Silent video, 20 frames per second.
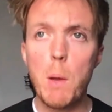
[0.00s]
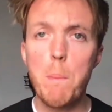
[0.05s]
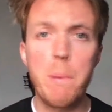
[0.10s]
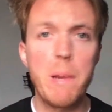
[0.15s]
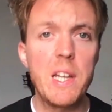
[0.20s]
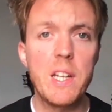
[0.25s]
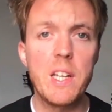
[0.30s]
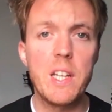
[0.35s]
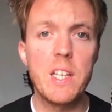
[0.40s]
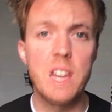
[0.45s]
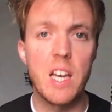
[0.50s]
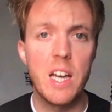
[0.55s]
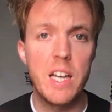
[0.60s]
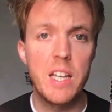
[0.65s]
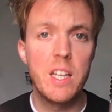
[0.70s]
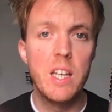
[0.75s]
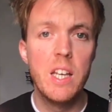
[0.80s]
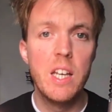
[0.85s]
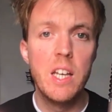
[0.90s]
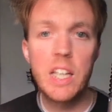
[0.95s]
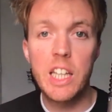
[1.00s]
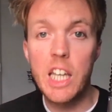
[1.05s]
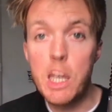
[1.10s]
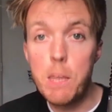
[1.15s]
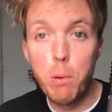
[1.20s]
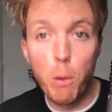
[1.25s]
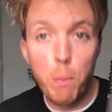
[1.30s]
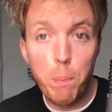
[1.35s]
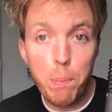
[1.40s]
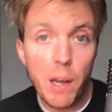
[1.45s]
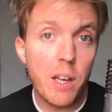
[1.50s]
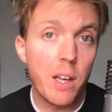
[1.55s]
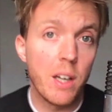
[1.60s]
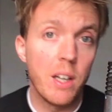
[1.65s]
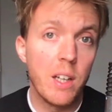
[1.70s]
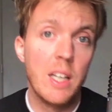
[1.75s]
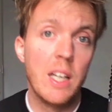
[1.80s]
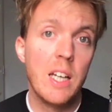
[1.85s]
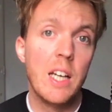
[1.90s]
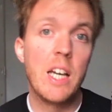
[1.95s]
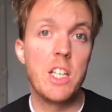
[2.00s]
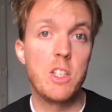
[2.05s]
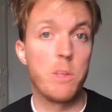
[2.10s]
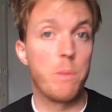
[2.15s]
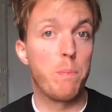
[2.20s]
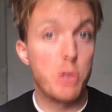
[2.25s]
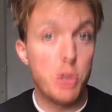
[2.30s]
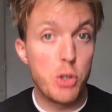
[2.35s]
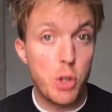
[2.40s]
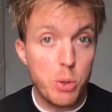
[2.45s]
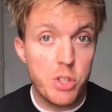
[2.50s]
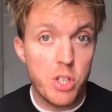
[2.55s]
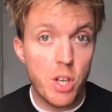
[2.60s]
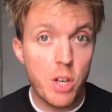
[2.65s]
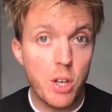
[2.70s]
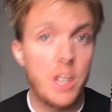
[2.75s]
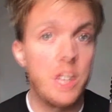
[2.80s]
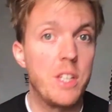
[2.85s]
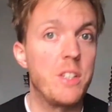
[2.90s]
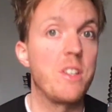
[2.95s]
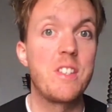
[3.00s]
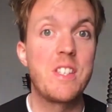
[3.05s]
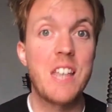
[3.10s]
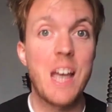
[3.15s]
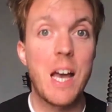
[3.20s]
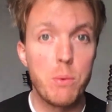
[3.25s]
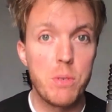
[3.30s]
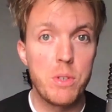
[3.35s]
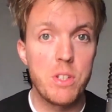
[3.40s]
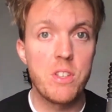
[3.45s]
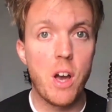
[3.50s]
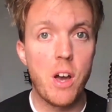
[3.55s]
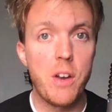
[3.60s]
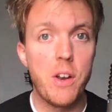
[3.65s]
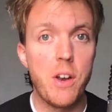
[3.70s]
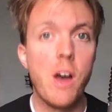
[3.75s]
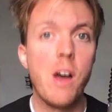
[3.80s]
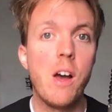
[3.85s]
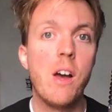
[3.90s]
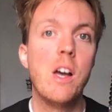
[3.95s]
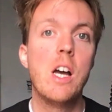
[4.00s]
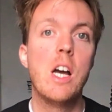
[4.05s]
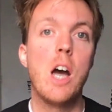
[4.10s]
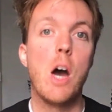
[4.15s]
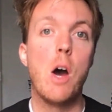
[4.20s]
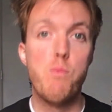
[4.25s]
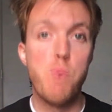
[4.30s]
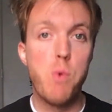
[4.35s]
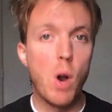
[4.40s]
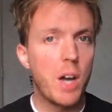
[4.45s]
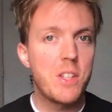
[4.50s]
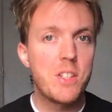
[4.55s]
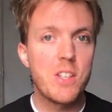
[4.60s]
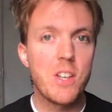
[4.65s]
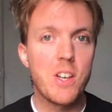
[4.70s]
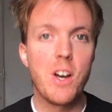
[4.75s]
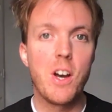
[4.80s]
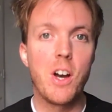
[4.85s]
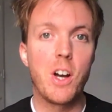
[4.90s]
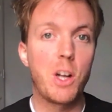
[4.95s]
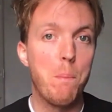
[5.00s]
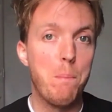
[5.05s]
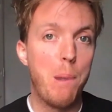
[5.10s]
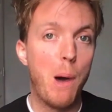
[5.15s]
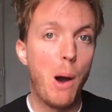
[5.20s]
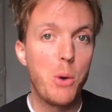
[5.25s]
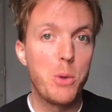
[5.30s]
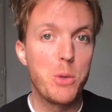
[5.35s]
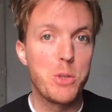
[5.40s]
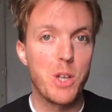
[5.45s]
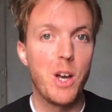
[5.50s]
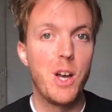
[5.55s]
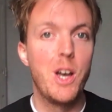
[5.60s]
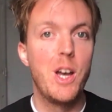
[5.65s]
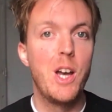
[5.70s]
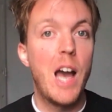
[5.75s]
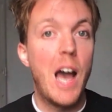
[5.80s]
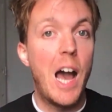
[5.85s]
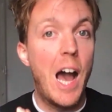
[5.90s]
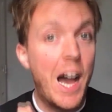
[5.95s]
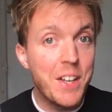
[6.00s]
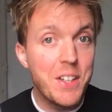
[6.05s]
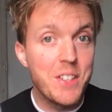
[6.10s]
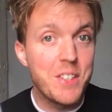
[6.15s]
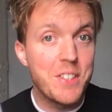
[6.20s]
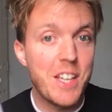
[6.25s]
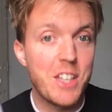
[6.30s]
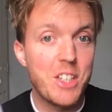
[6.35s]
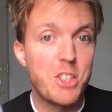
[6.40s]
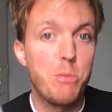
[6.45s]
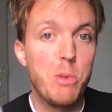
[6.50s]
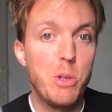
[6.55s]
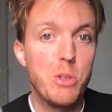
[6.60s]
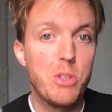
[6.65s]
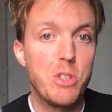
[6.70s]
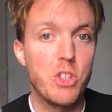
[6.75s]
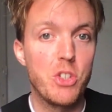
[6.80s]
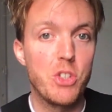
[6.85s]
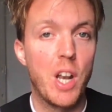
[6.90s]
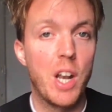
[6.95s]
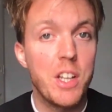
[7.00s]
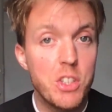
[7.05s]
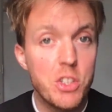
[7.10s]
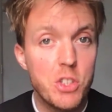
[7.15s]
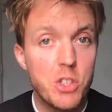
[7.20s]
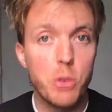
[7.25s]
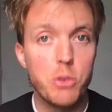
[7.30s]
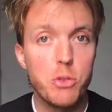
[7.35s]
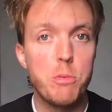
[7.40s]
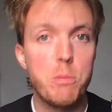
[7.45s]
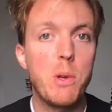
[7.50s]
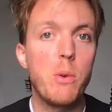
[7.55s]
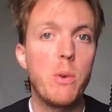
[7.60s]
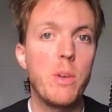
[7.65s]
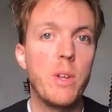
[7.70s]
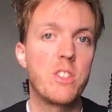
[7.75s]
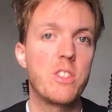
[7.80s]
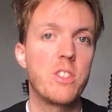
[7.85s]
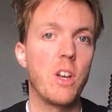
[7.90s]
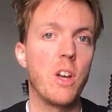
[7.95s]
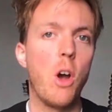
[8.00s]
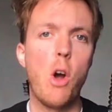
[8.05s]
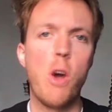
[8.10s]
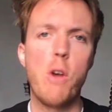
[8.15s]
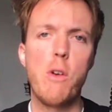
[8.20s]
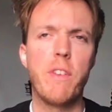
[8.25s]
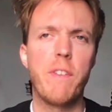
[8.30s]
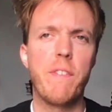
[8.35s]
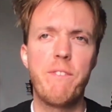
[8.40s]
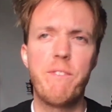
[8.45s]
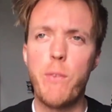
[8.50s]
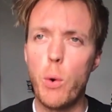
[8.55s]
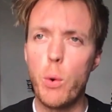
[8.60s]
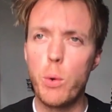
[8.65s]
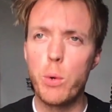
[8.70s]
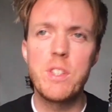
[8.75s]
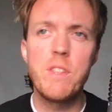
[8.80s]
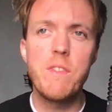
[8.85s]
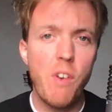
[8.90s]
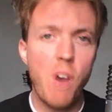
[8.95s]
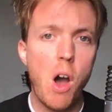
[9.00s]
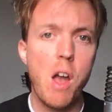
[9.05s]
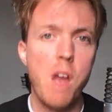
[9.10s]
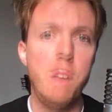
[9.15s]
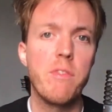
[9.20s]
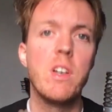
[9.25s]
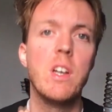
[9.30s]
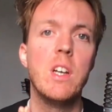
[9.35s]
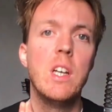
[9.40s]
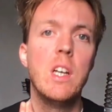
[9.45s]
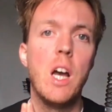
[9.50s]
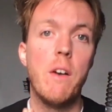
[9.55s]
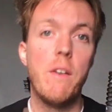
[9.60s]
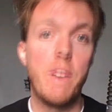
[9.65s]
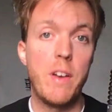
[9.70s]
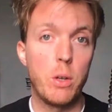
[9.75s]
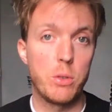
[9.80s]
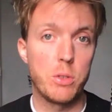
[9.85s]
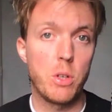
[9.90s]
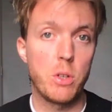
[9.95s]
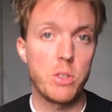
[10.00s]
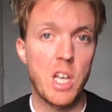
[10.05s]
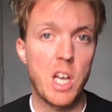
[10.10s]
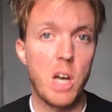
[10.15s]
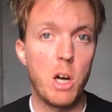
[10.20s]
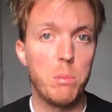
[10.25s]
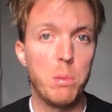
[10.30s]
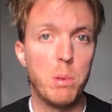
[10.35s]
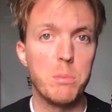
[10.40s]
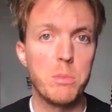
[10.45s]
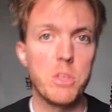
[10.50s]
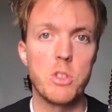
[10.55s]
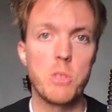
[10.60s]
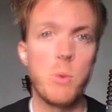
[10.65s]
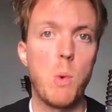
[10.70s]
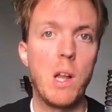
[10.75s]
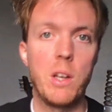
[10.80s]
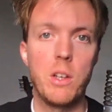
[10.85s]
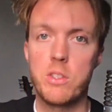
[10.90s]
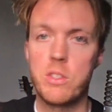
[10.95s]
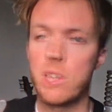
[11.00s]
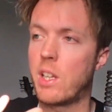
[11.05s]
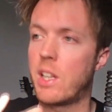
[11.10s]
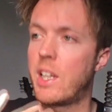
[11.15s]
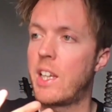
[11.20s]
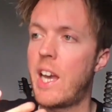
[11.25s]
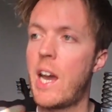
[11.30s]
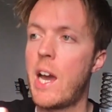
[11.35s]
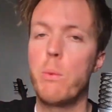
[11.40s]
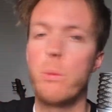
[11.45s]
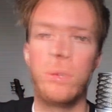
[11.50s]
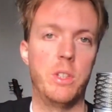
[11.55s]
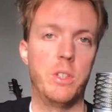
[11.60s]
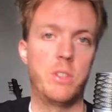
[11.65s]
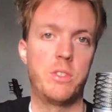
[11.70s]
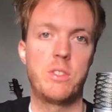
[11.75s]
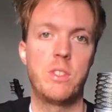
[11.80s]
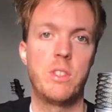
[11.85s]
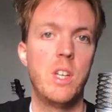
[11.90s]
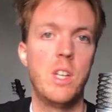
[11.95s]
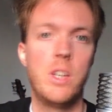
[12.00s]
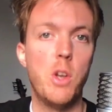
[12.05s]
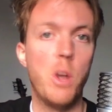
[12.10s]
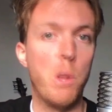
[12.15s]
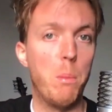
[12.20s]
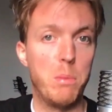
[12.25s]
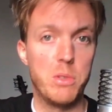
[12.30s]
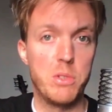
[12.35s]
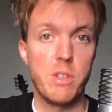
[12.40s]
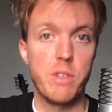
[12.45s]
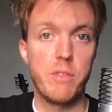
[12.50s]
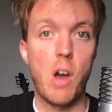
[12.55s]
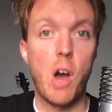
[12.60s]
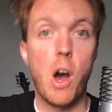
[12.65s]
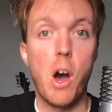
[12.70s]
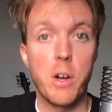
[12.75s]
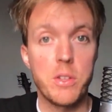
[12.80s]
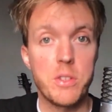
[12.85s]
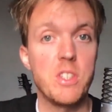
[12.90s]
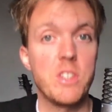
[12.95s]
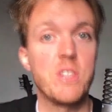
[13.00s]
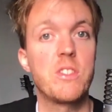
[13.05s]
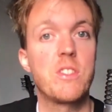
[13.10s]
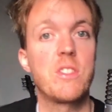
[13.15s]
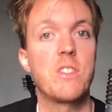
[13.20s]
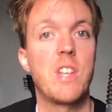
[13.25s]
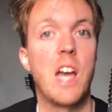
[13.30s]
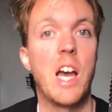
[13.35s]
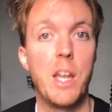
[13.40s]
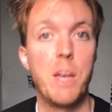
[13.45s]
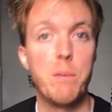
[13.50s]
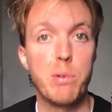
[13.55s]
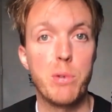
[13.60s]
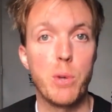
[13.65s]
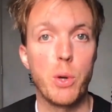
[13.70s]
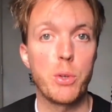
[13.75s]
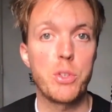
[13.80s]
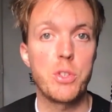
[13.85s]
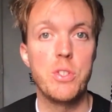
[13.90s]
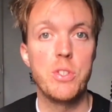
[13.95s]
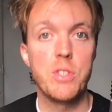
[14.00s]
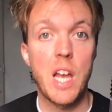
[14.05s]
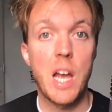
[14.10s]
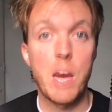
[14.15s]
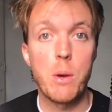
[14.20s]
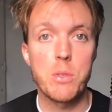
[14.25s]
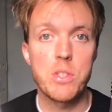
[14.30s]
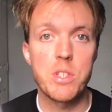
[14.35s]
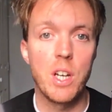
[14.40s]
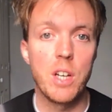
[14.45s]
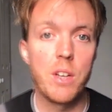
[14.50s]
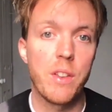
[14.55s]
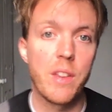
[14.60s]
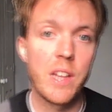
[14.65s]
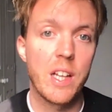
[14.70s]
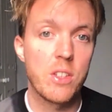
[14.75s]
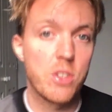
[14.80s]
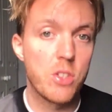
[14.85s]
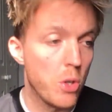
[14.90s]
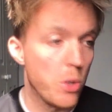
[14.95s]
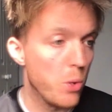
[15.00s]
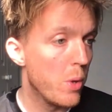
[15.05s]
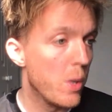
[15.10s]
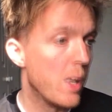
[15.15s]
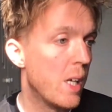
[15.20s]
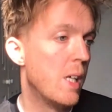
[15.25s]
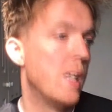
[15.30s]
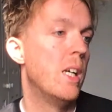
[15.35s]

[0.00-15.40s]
is a keyboard player, he's a producer, he's a sound designer, a writer, a composer, and a session musician, and he's contributed to over 45 of Hillsong's albums, as well as countless numbers of artists and productions outside of that too.